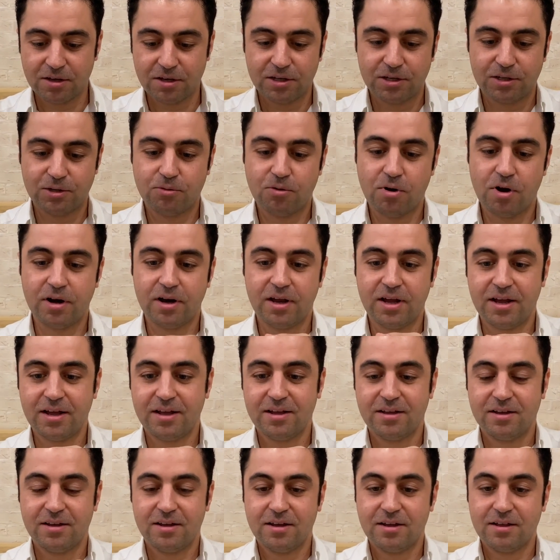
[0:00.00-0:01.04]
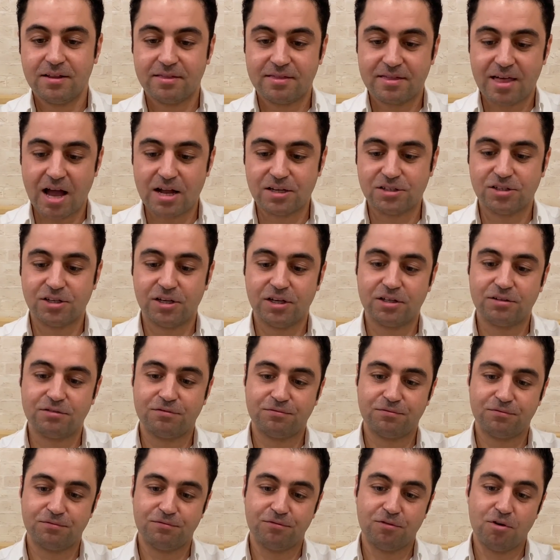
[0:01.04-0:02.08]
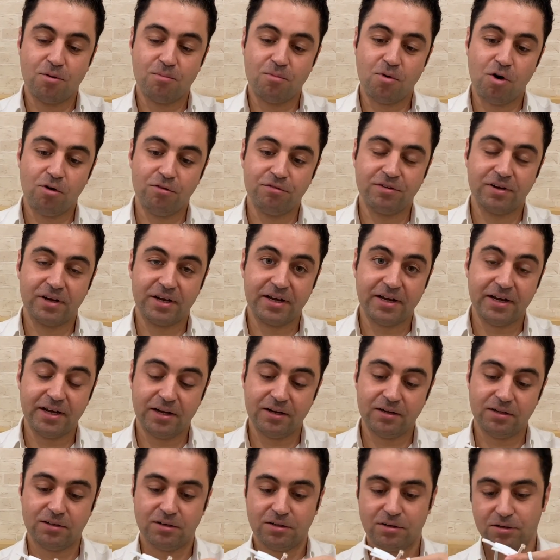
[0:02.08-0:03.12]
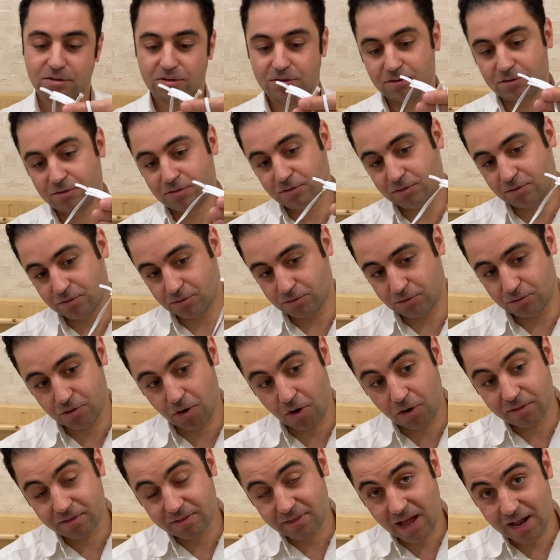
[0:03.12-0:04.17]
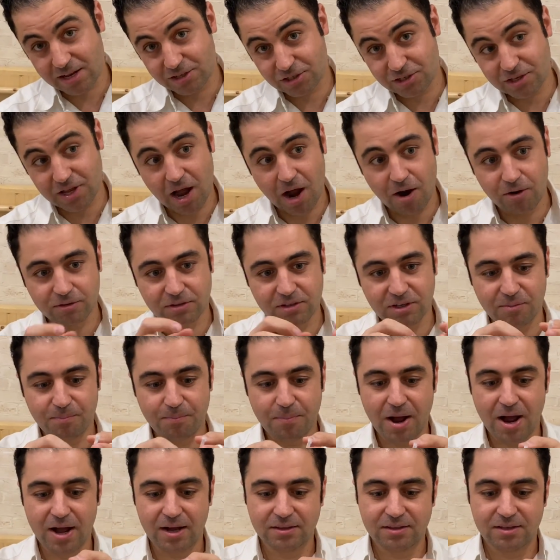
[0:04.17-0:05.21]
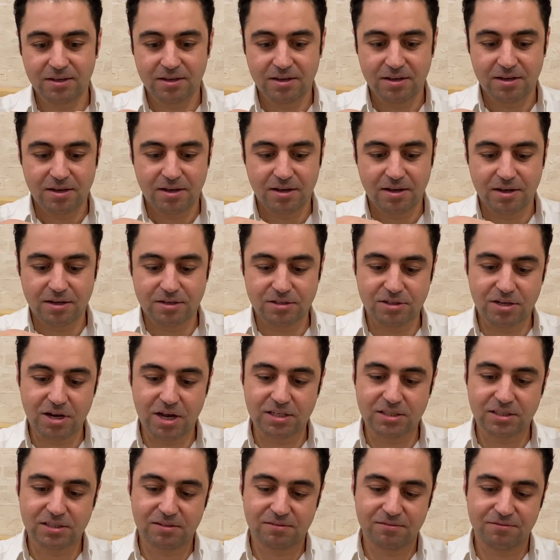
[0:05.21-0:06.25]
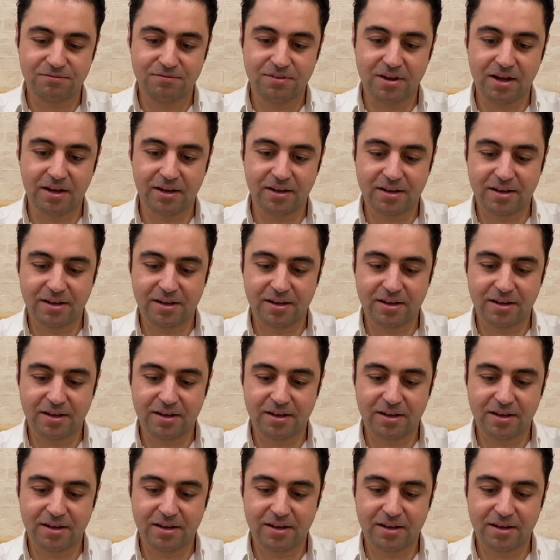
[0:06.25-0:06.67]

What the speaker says: you want to touch it from over here. Don't touch the outer part, and just very